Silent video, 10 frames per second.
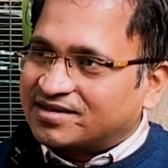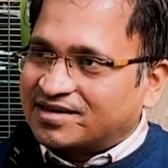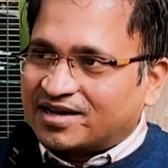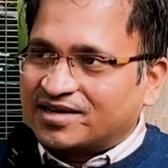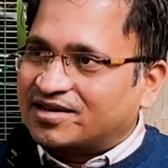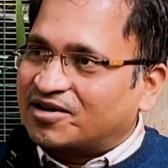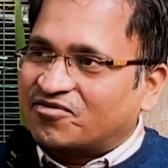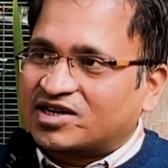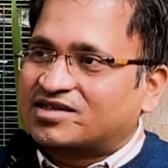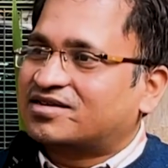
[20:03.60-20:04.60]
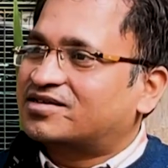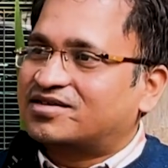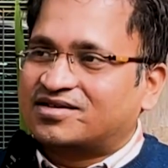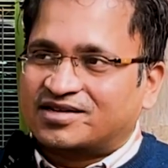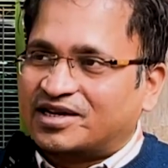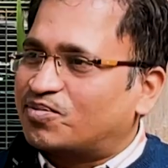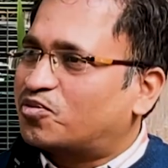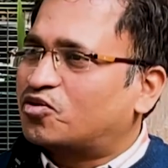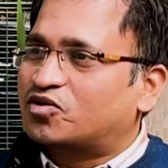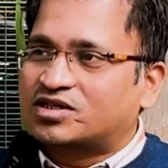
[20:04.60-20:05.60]
either infrastructure,
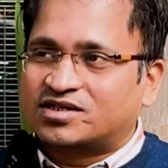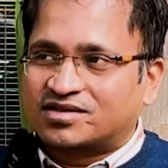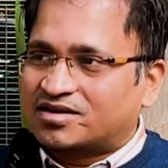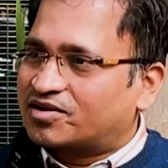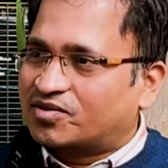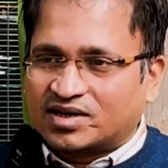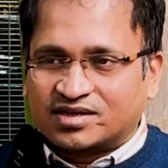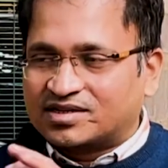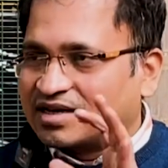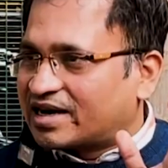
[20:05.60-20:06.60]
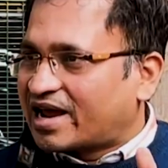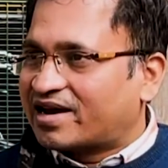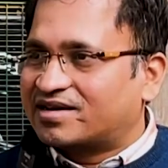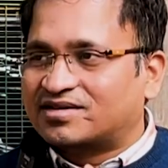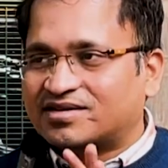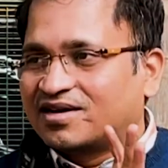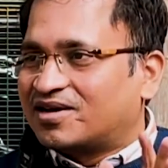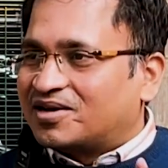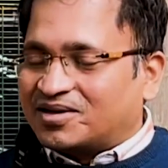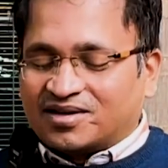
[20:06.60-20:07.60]
inputs, or you can say land,
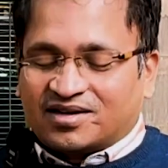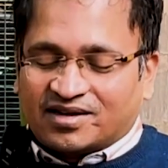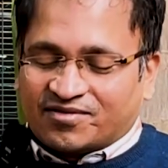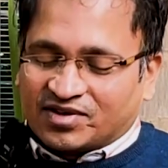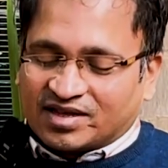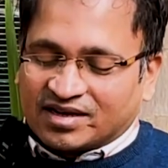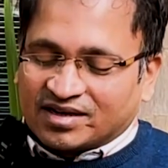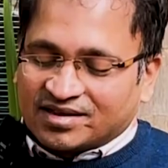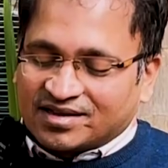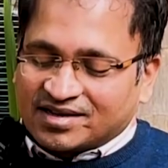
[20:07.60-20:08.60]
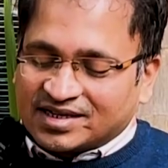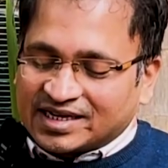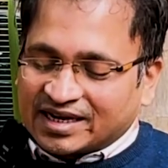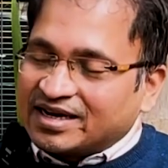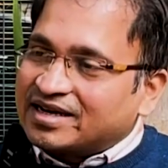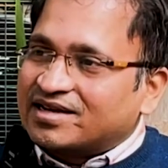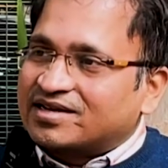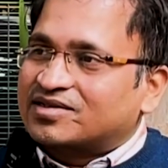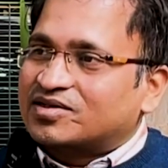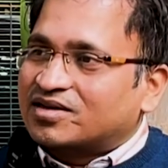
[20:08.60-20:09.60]
everything. Then the second
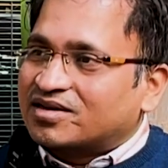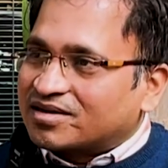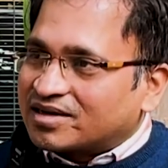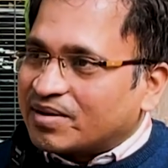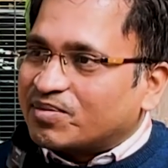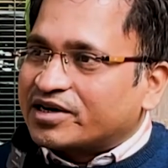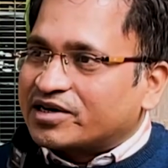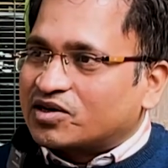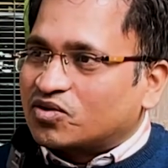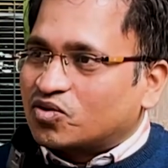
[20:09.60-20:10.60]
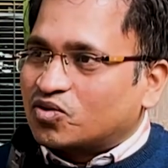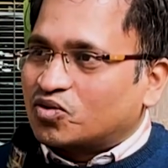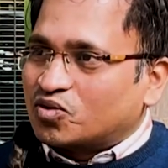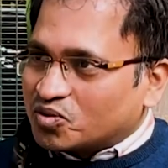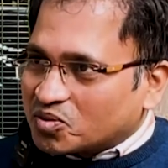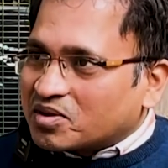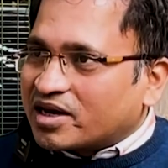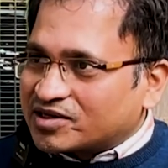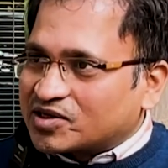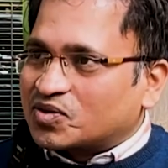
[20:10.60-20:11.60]
is ability to
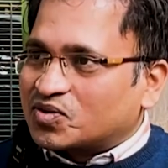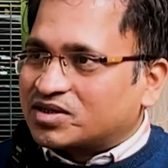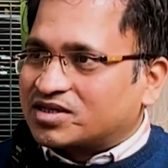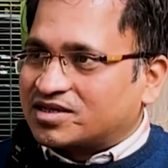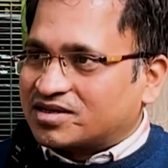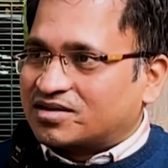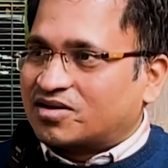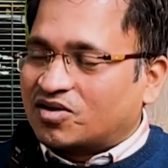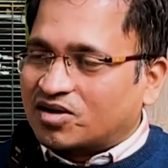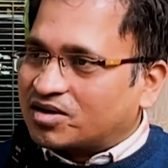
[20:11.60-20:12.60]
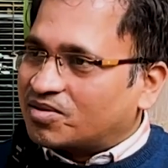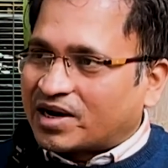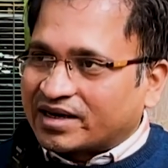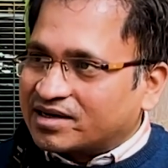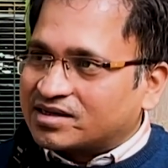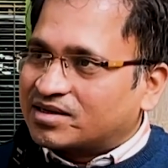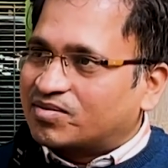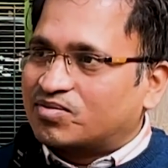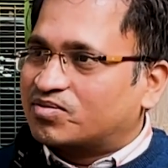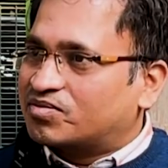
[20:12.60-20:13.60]
execute or practice
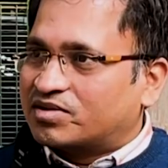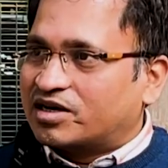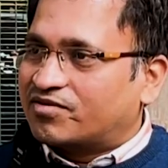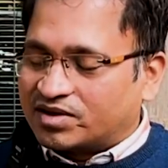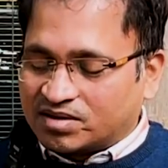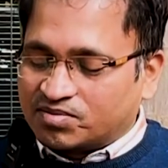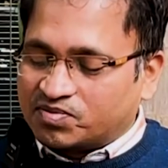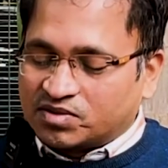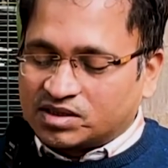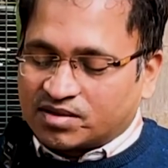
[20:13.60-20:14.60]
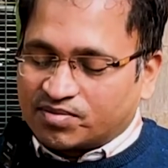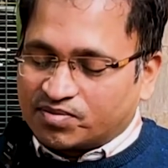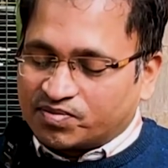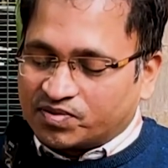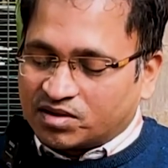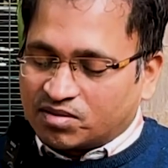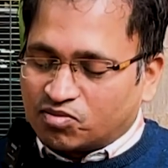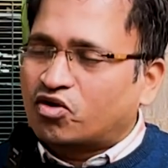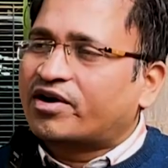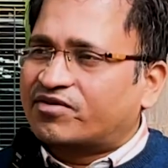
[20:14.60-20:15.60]
some
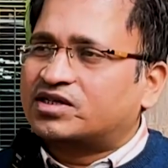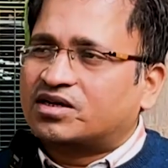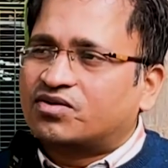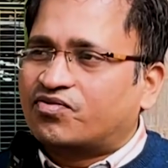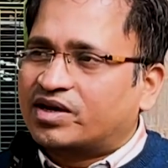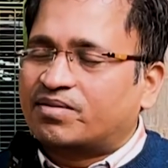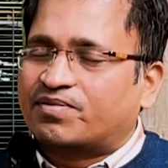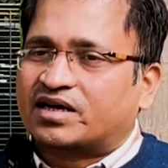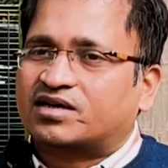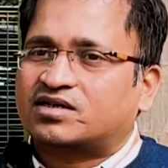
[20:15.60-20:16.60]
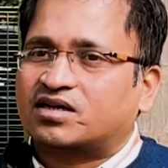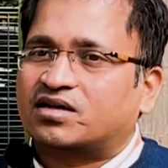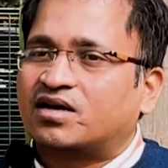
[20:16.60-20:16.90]
more efficient way practicing,